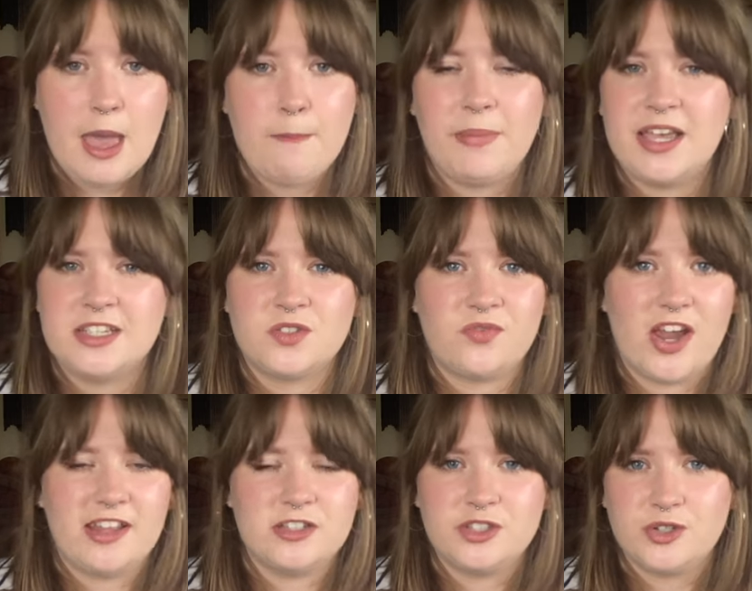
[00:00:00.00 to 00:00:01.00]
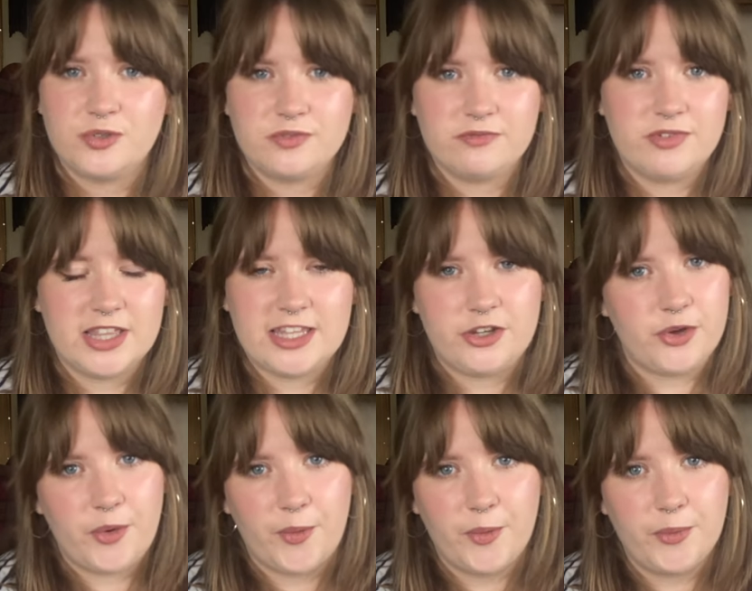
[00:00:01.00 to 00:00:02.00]
But his friends don't really
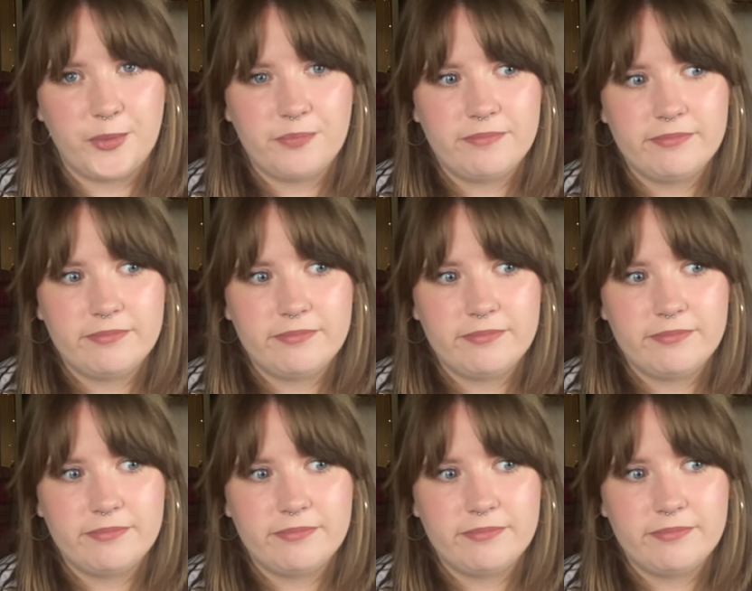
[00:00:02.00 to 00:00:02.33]
know